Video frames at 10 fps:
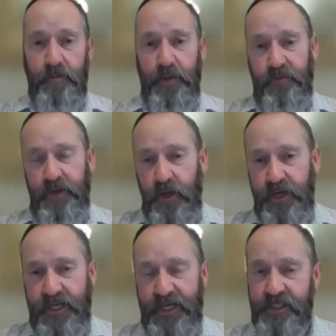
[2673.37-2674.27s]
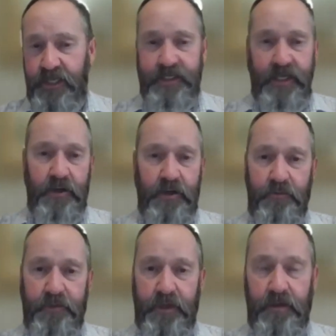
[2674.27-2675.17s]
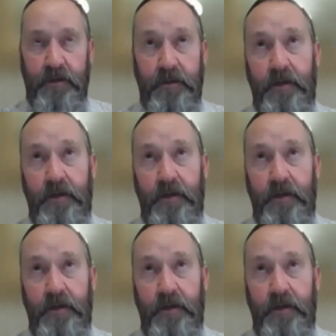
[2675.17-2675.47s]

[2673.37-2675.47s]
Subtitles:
But regarding cascades, I don't think,